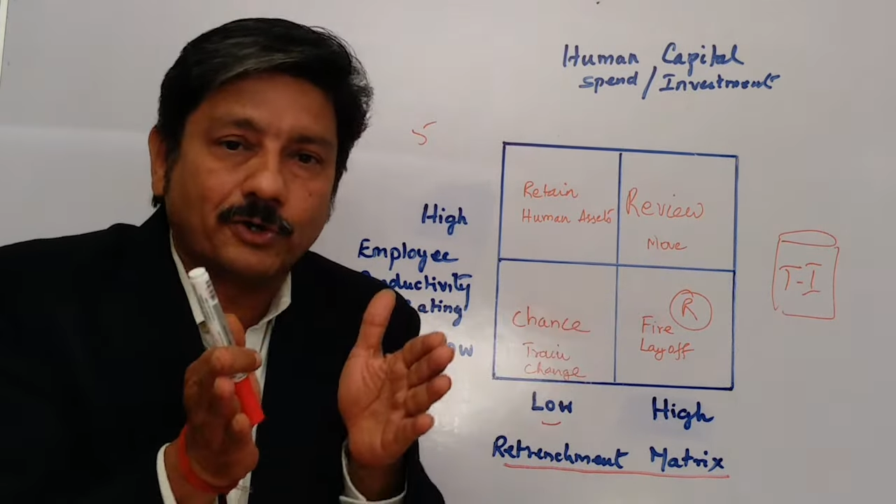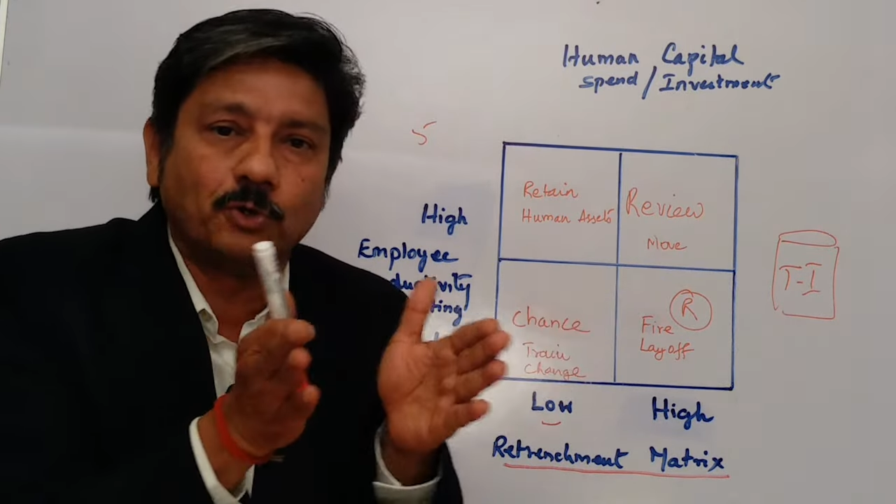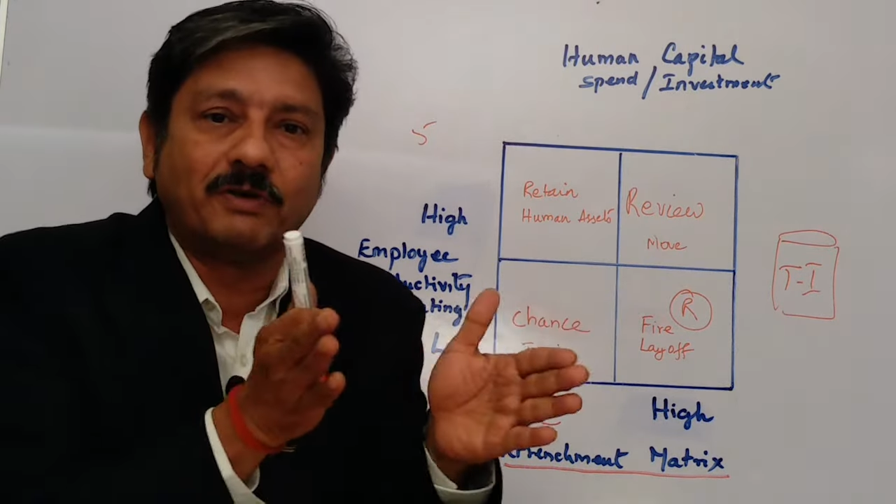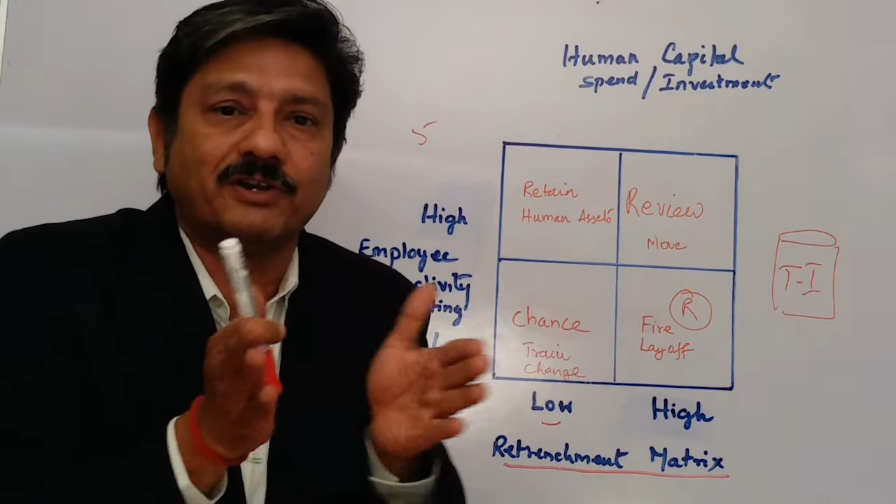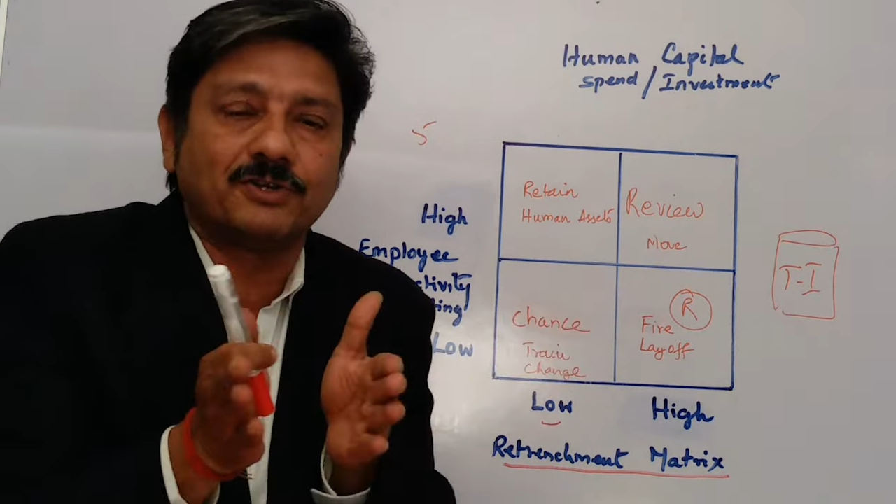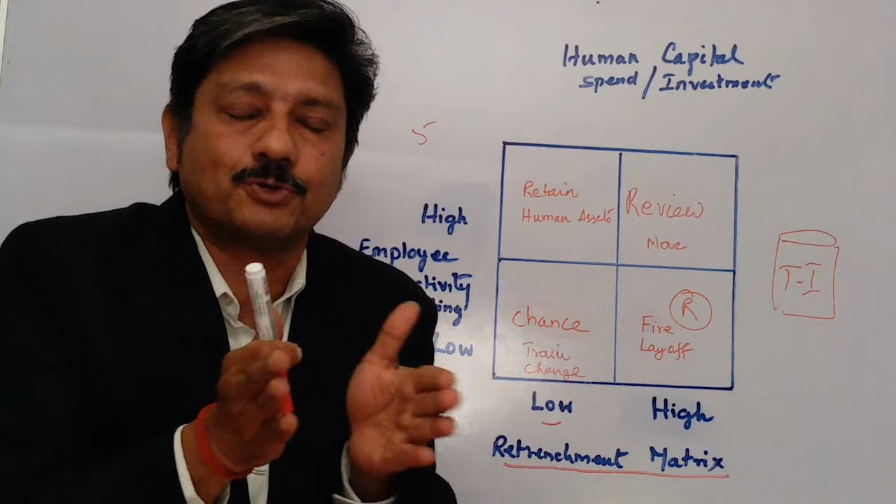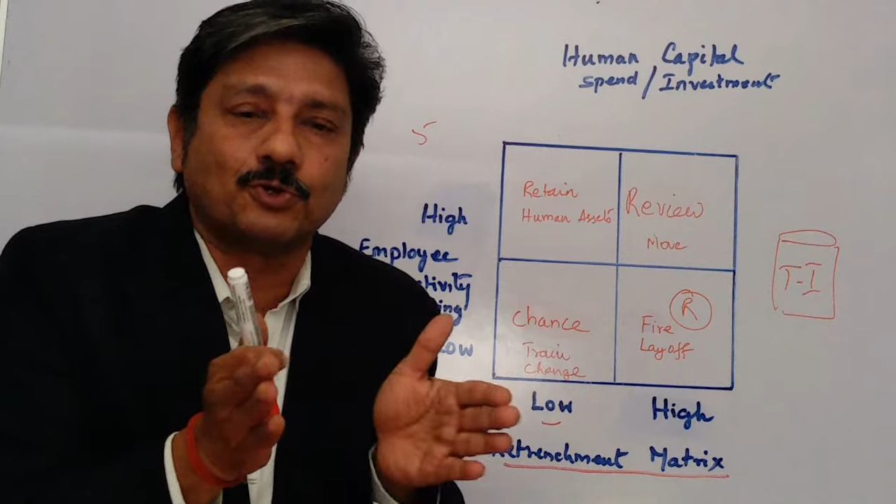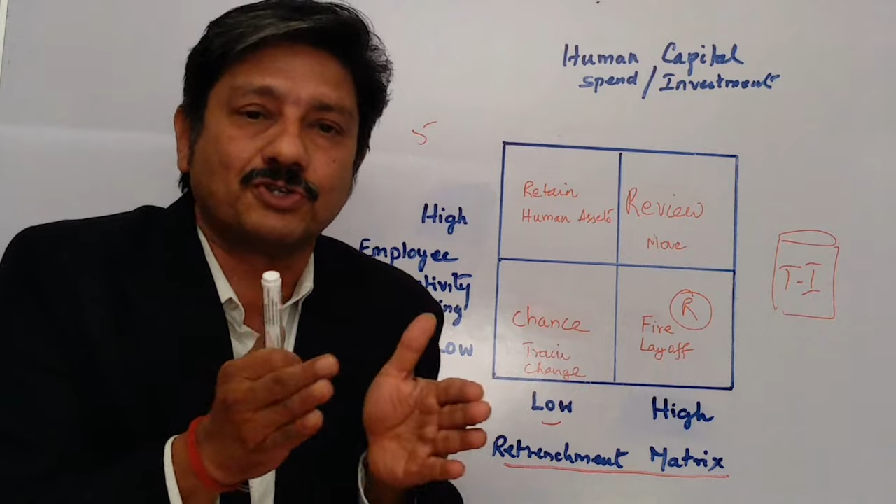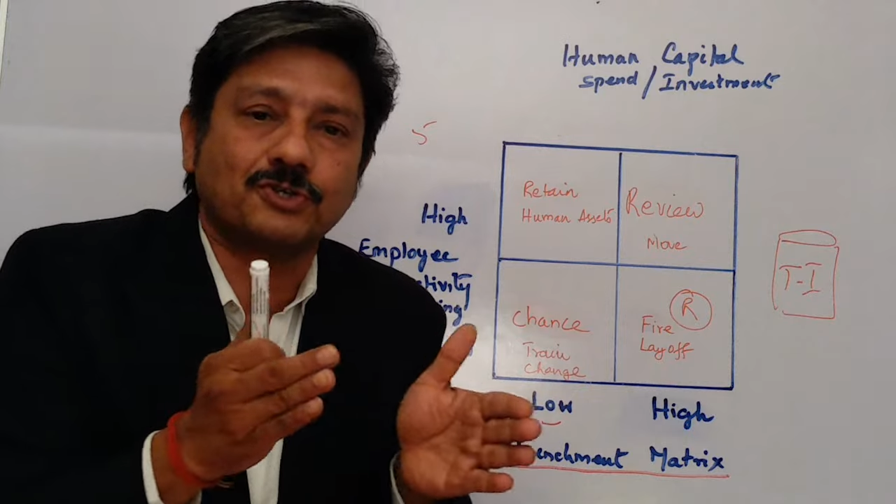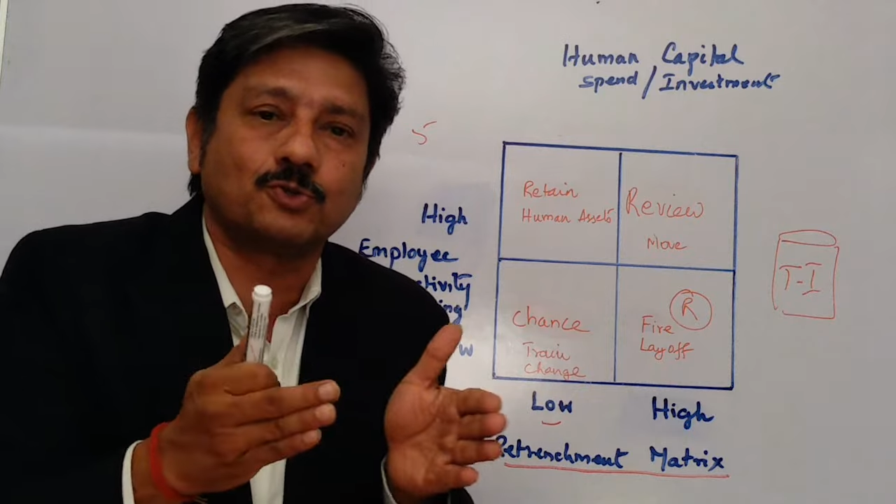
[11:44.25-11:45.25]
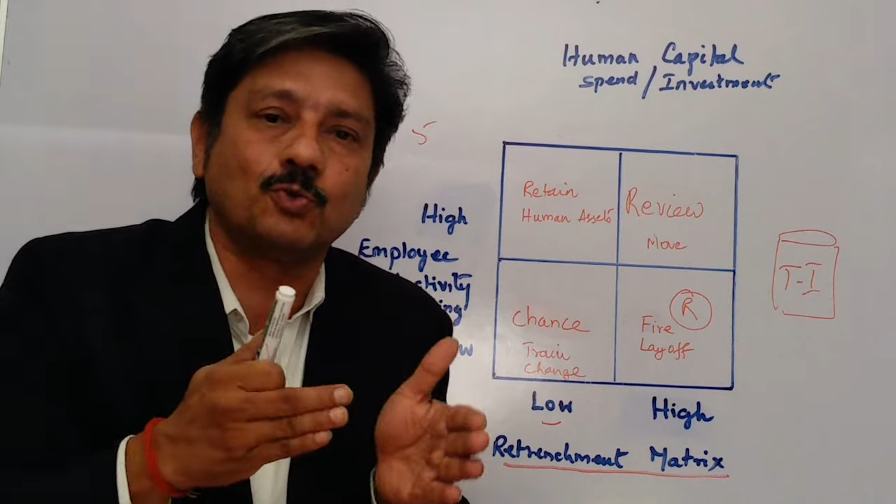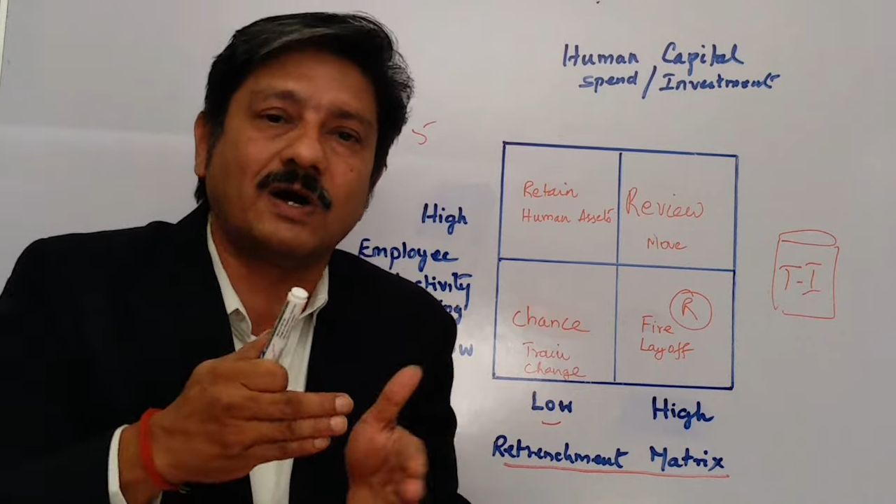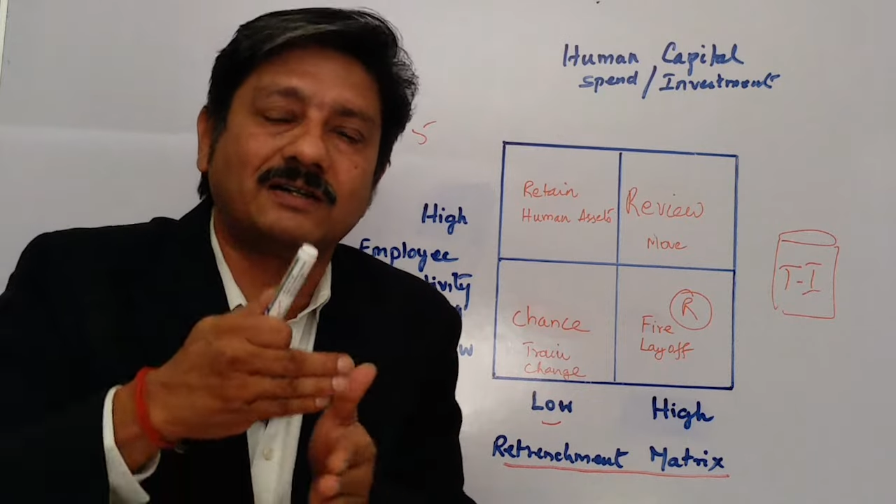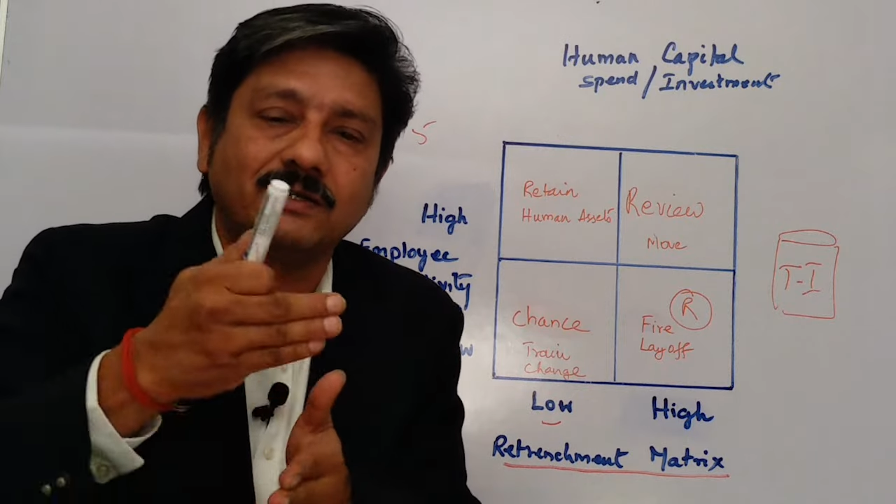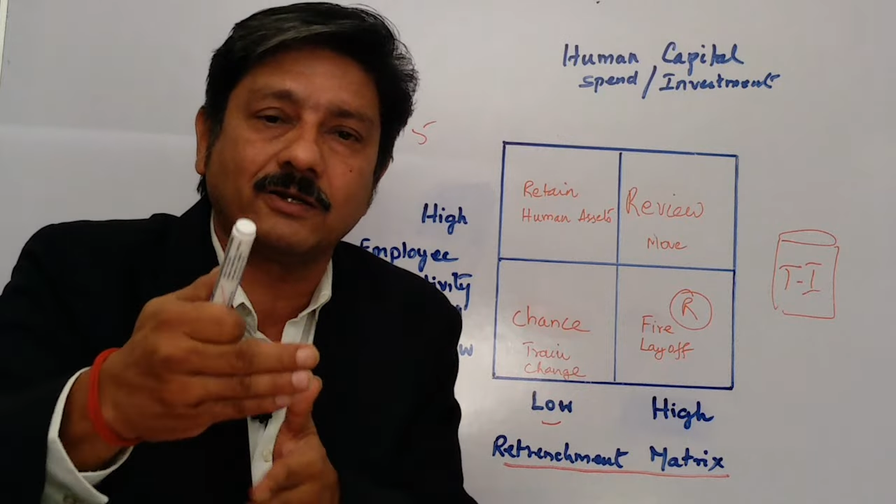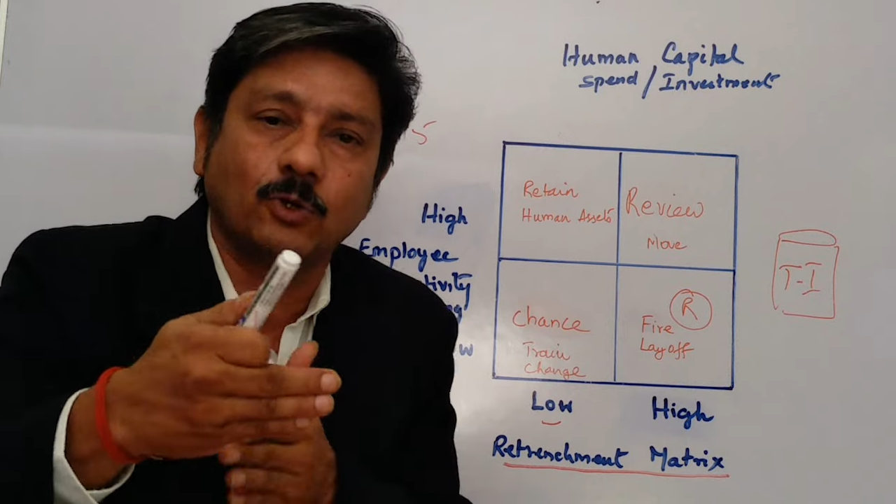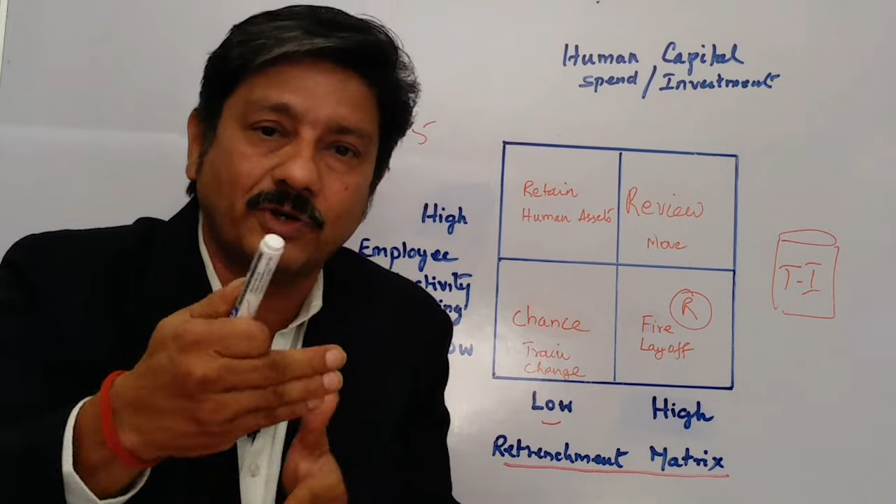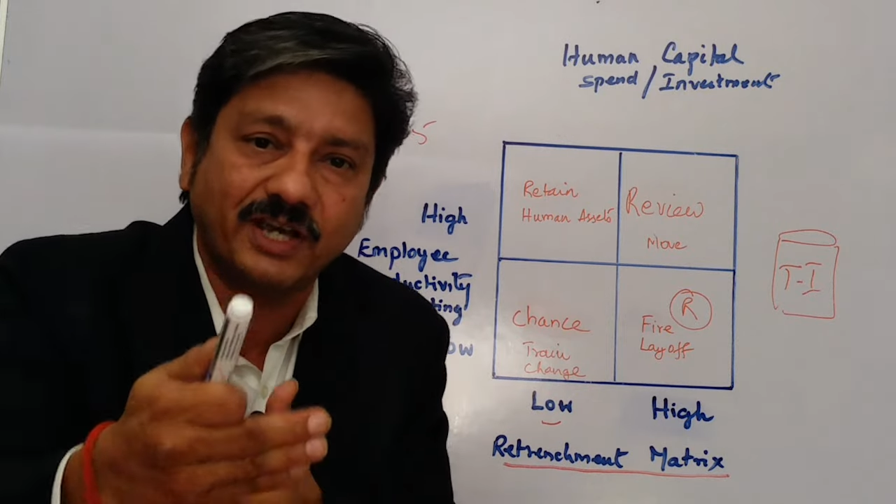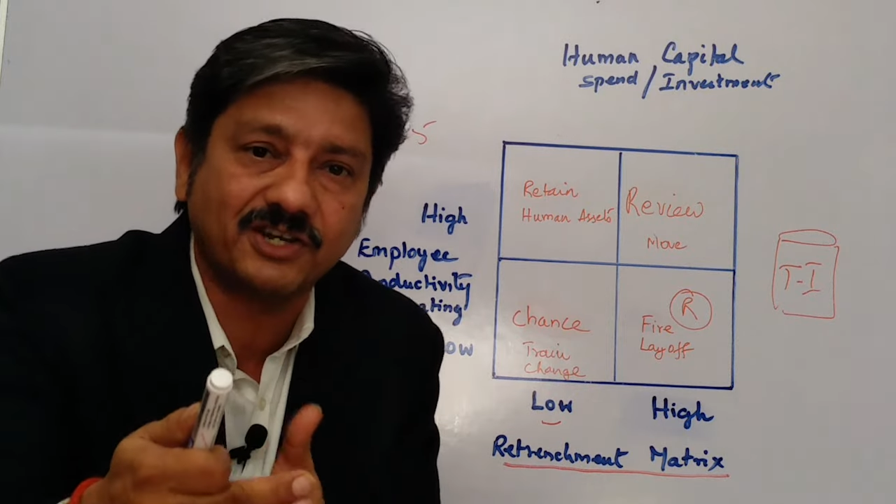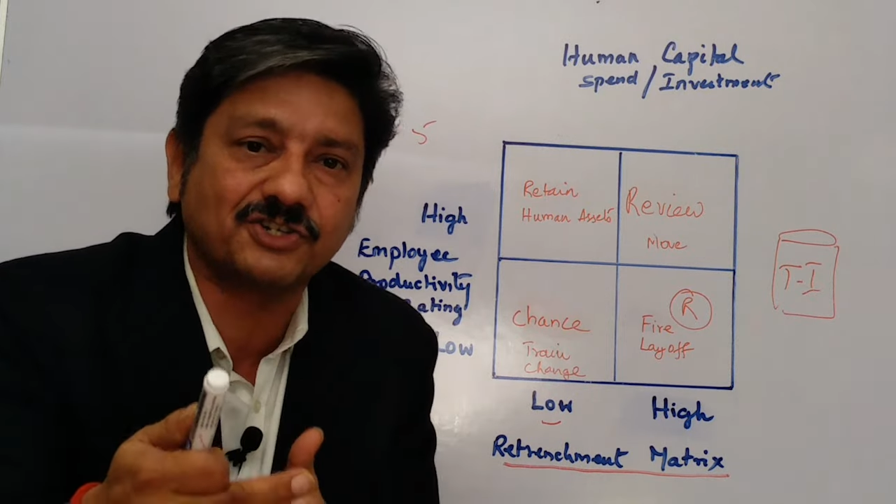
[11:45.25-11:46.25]
human resources to other
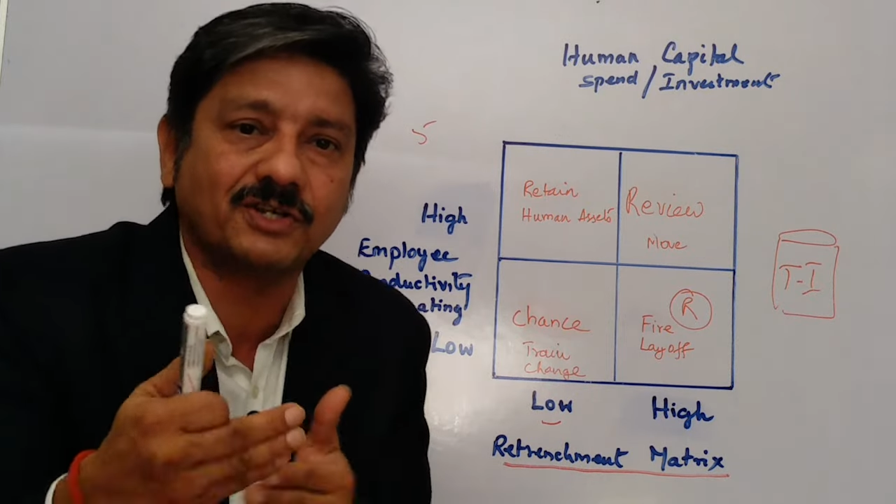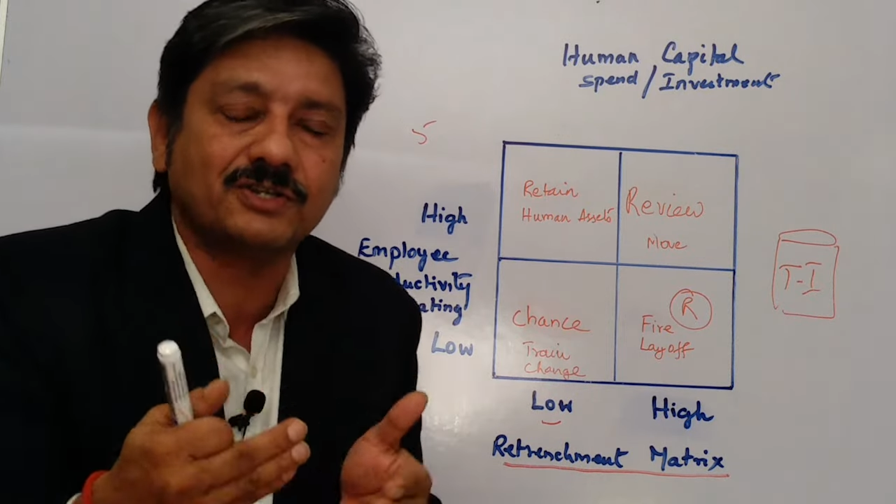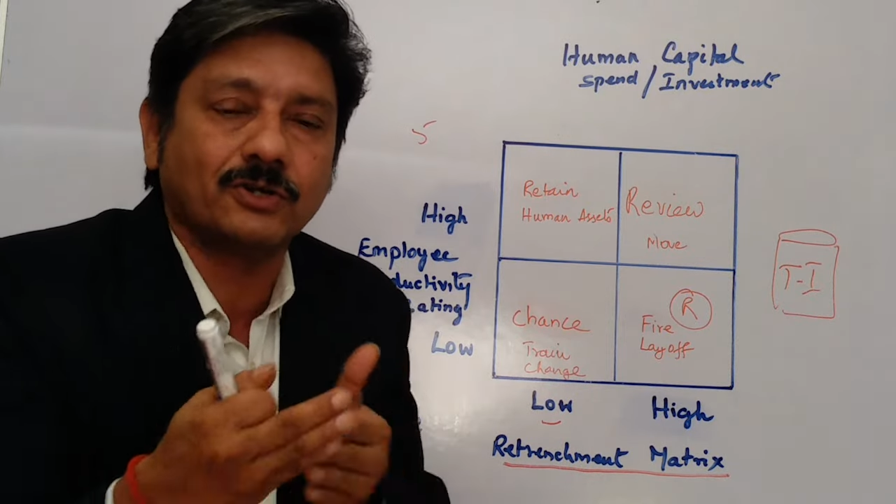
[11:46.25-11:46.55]
locations,